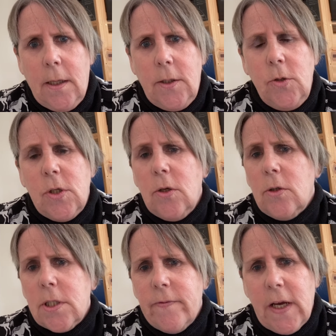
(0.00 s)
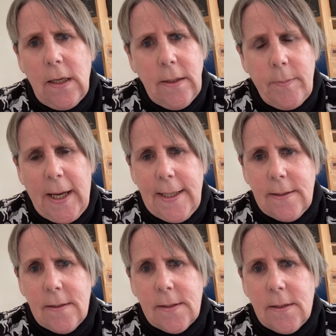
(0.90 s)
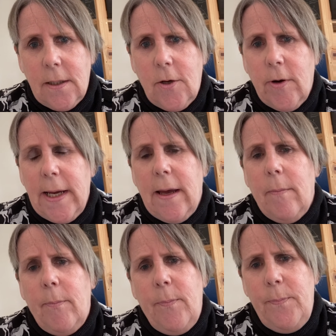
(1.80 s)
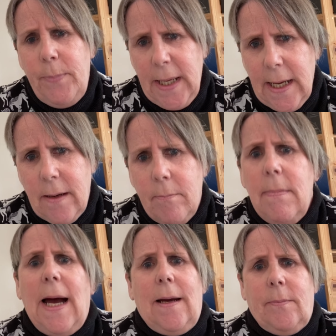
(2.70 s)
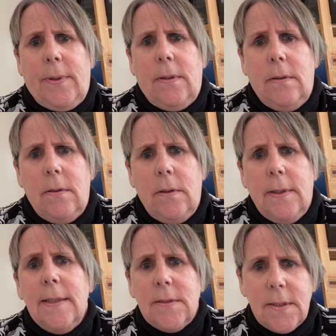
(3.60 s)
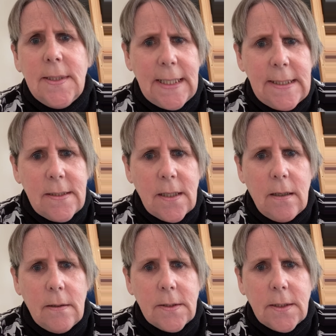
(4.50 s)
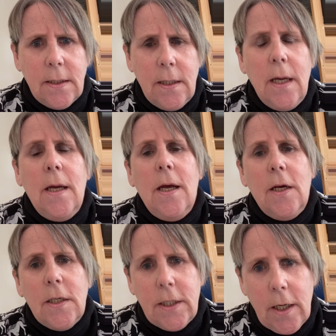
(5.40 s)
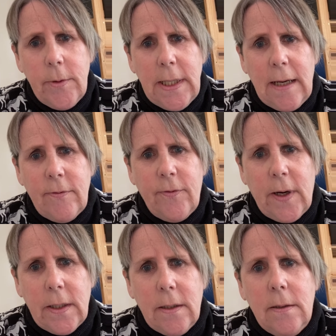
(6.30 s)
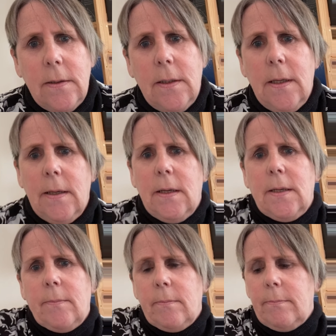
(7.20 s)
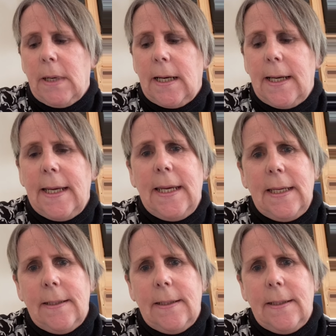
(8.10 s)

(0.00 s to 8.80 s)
Use lots of coloured pens and create a big map. That's today's task. Go and have fun. Bye.